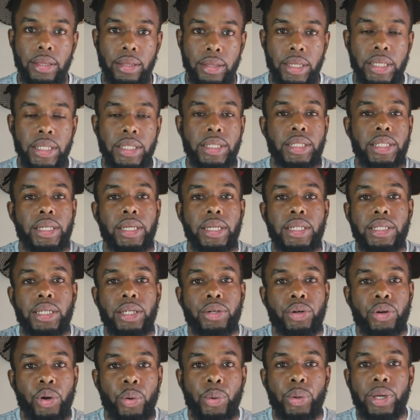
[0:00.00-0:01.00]
These kids are
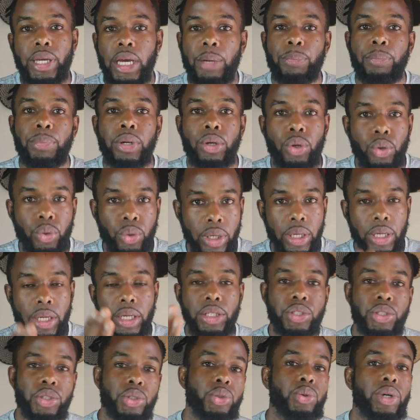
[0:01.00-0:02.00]
growing up looking
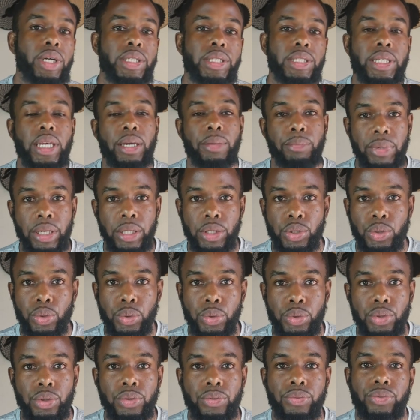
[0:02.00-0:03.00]
at you as their main
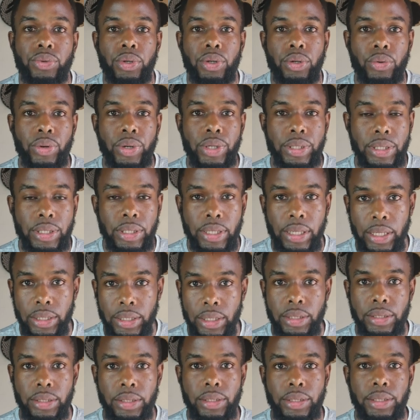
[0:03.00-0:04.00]
source of Rwandan
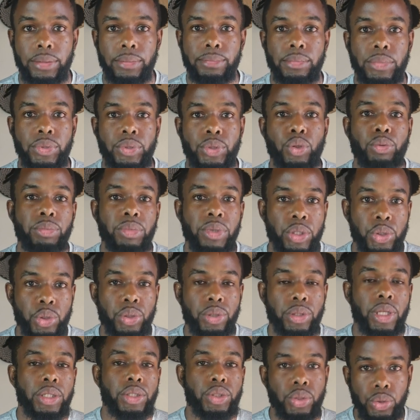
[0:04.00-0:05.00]
identity. So make sure
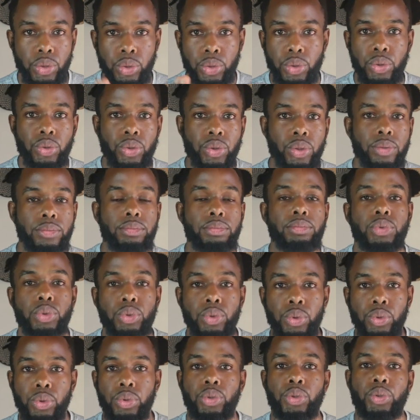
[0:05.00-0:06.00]
that you know
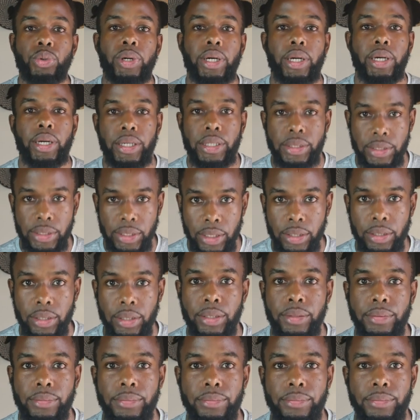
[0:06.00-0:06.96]
who you are exactly.